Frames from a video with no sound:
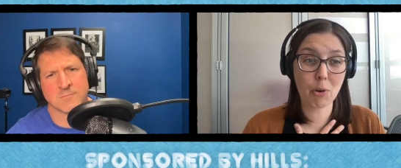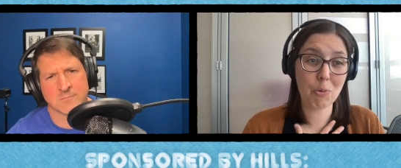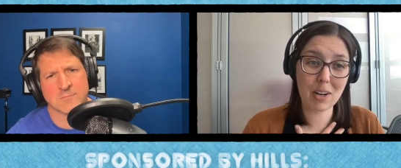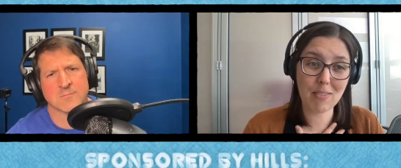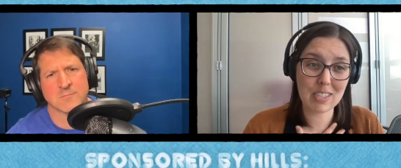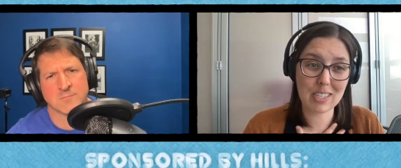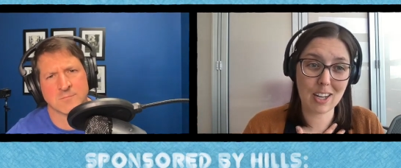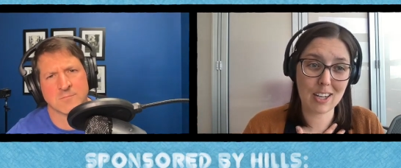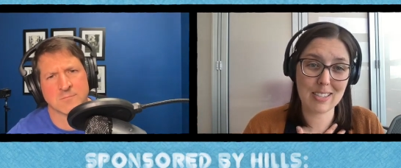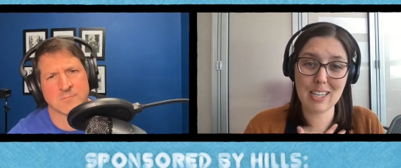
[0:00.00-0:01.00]
Speaker 1: I own one of
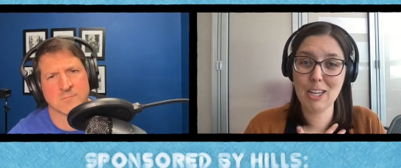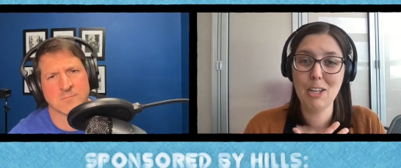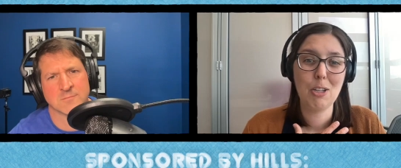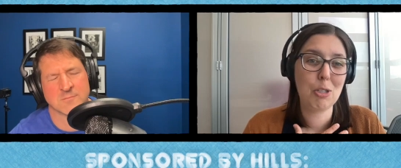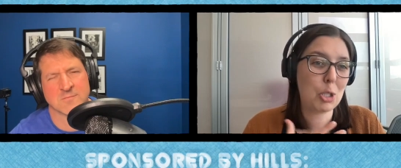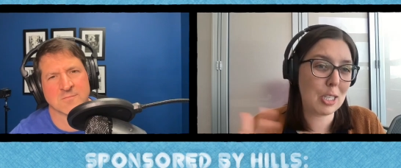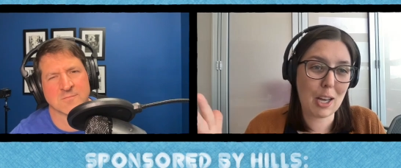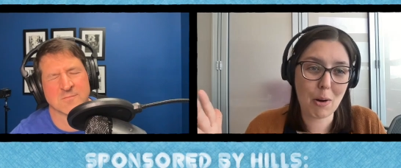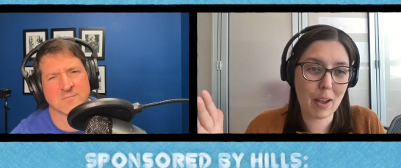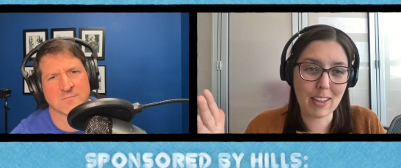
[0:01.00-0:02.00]
these dogs.
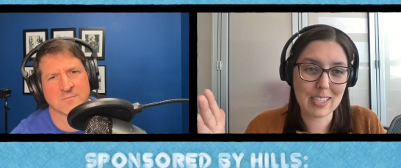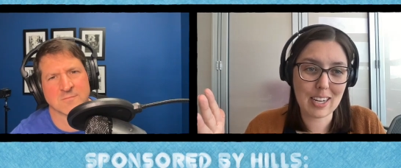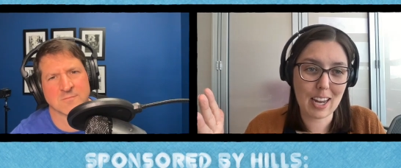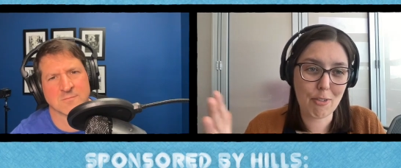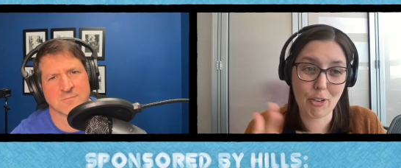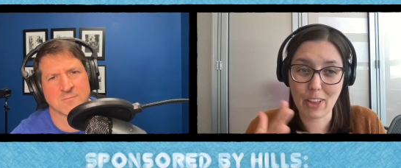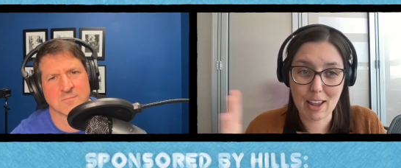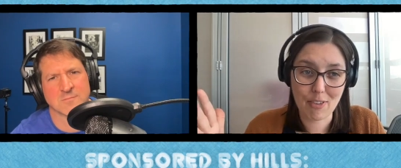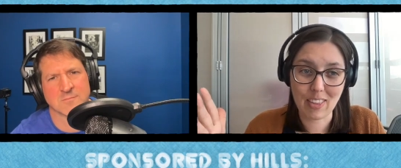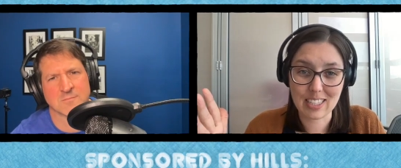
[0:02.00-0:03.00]
She's on a weight loss diet
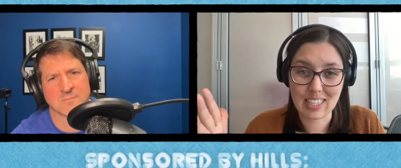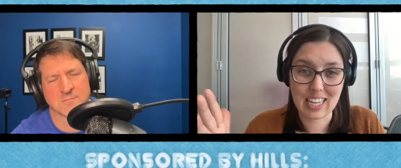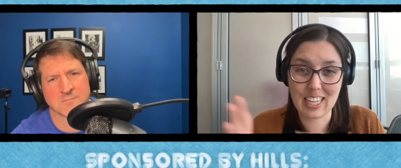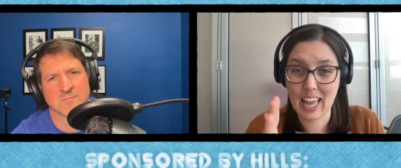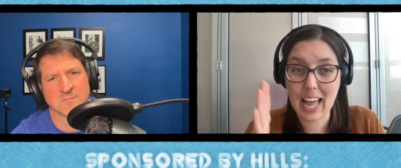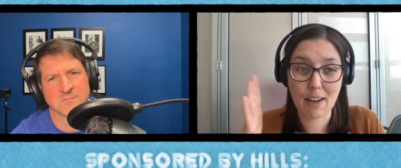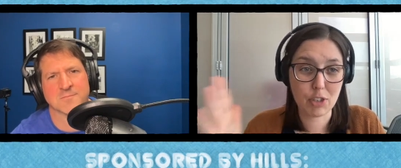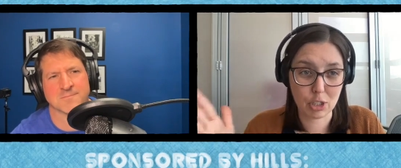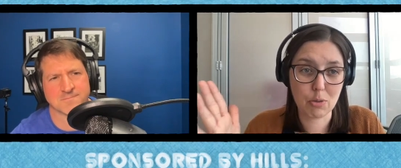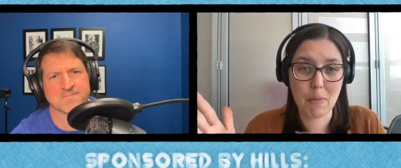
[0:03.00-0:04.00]
for life unless I
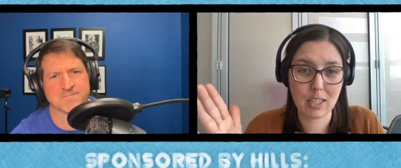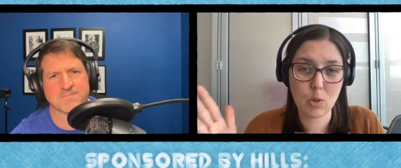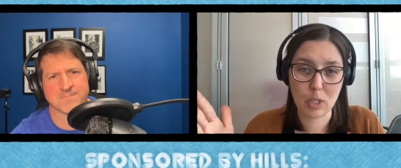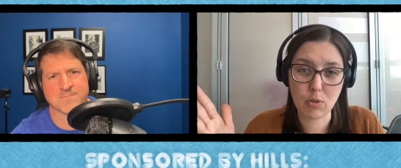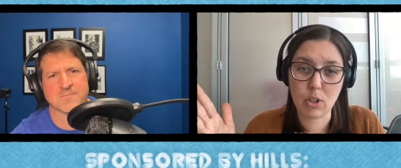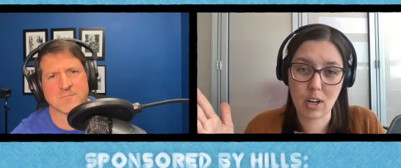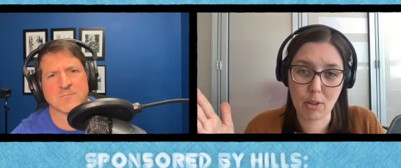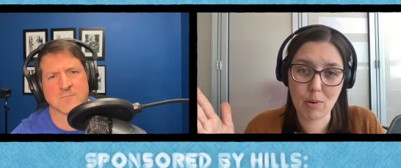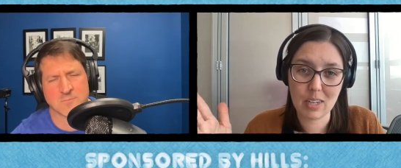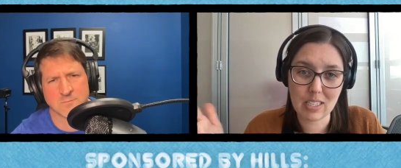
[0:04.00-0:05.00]
have to make a switch
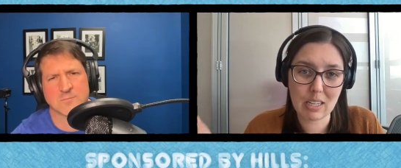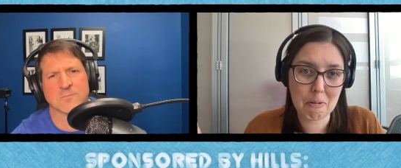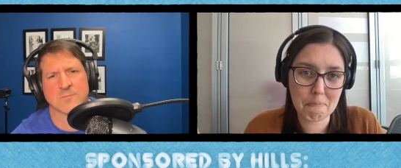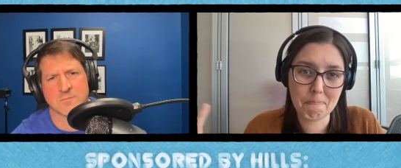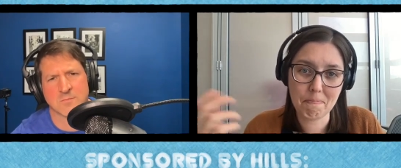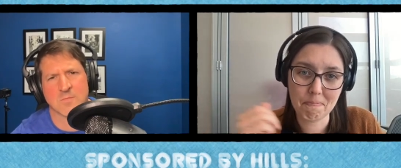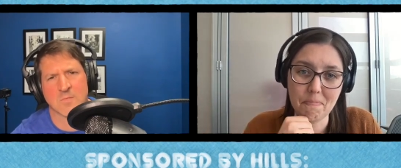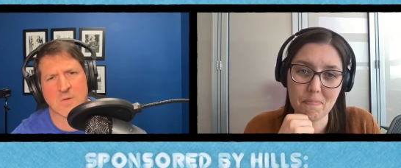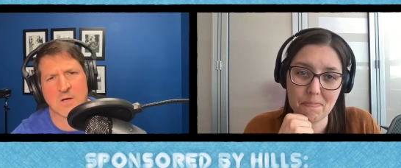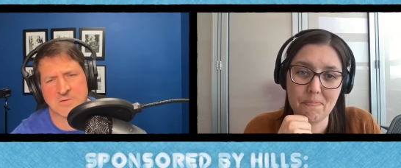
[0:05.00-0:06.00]
for another reason.
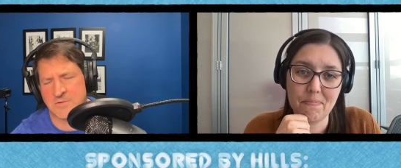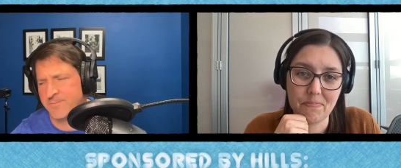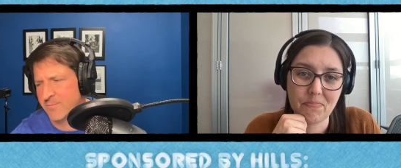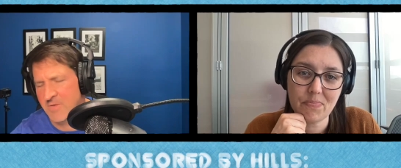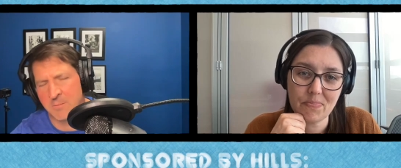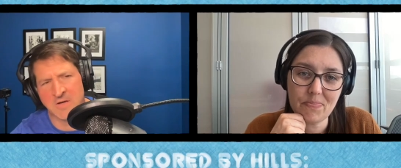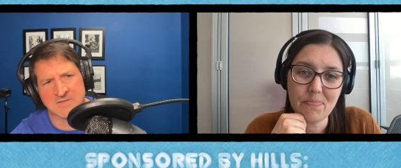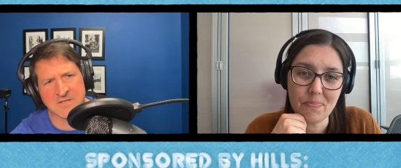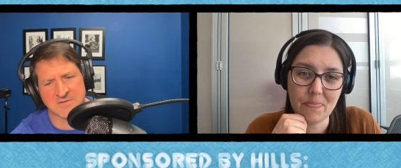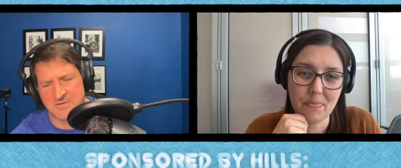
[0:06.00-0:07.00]
Speaker 2: Gotcha. That makes
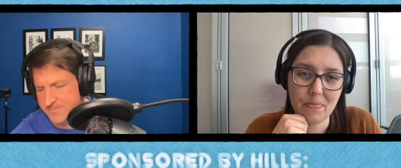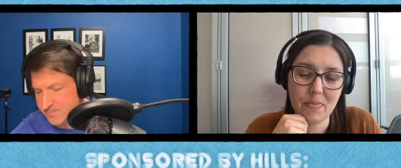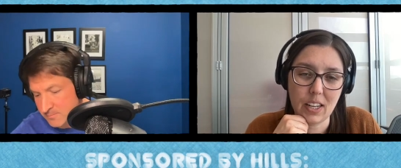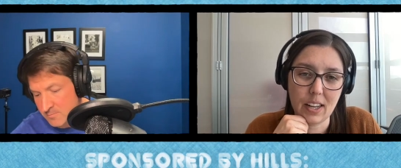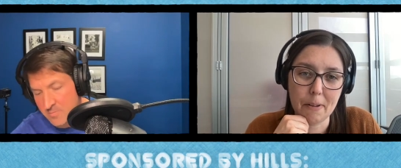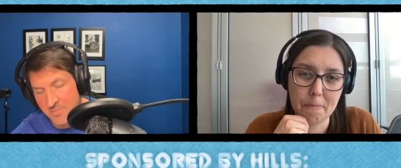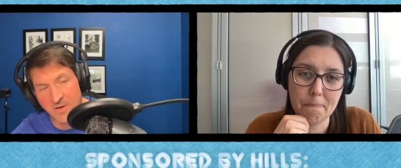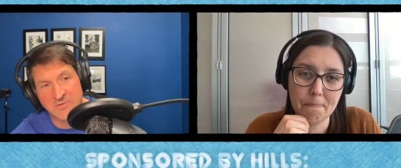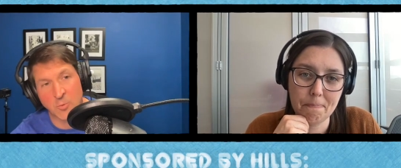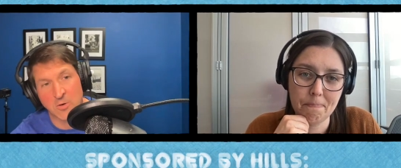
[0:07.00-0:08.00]
sense. Yeah.
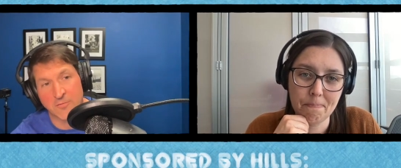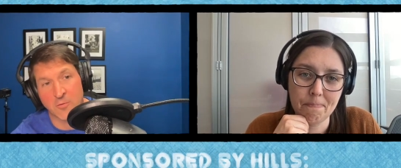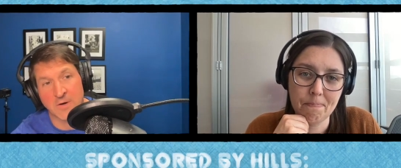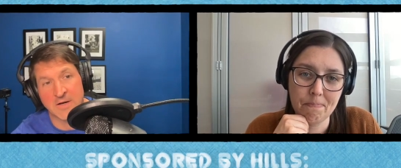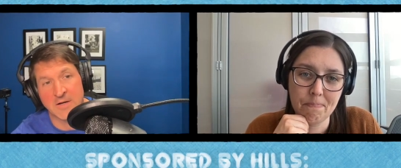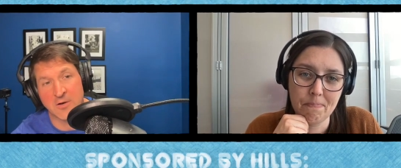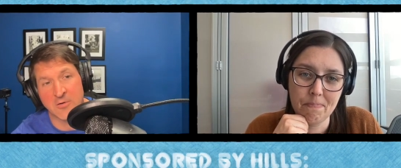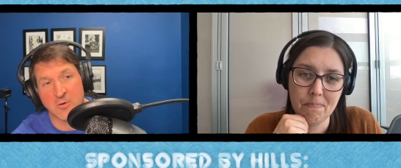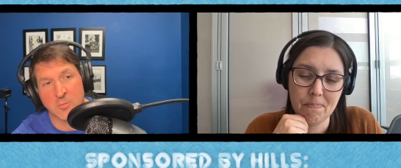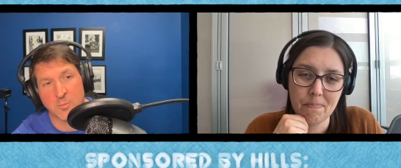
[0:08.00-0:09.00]
That's wonderful. Any
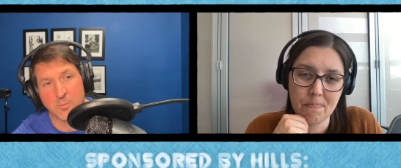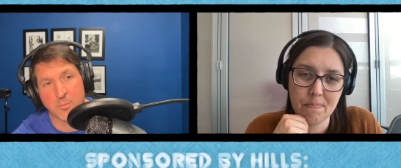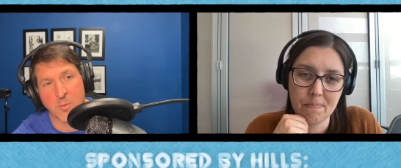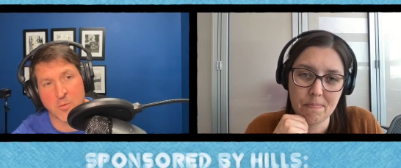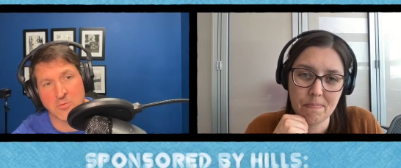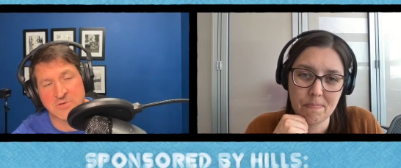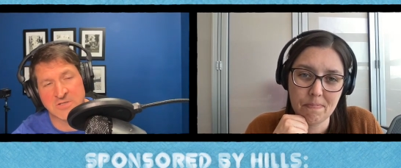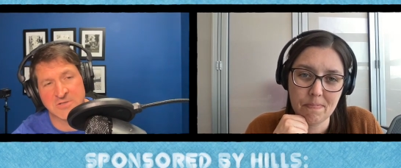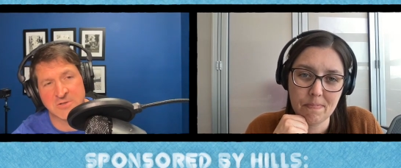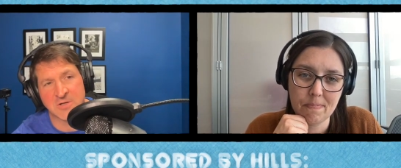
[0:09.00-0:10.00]
other pearls I
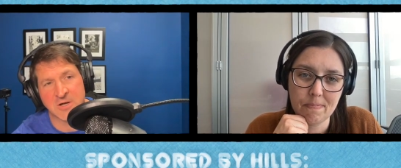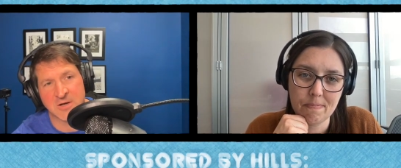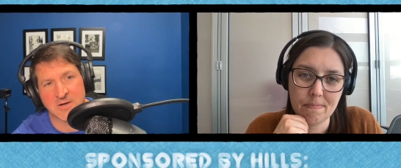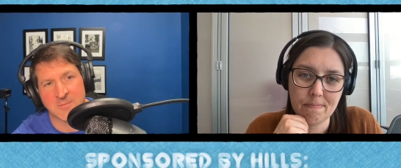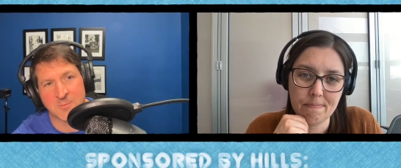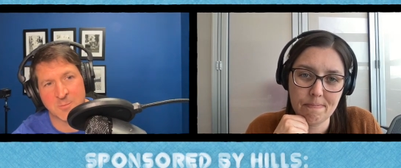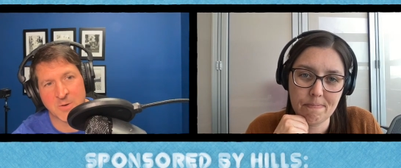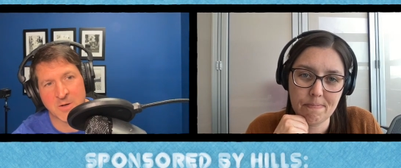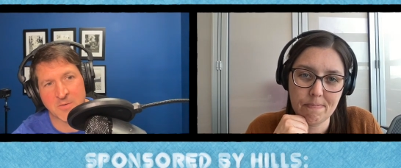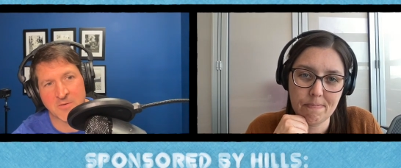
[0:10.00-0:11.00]
should uh,
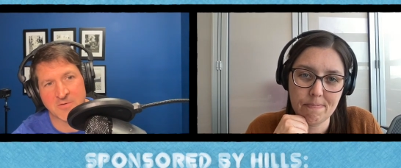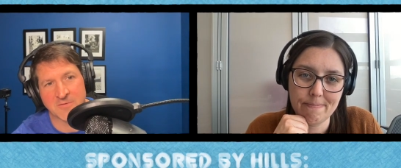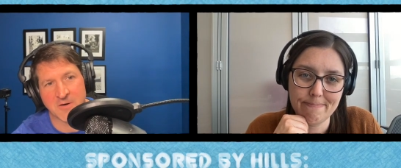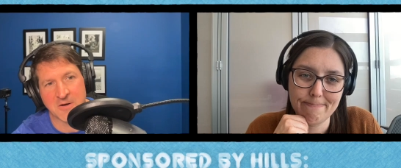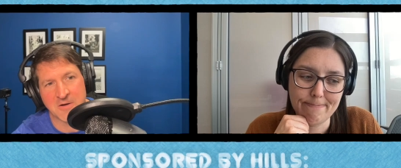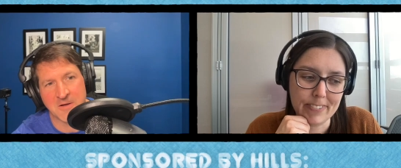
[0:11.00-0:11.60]
pick up here at the very end?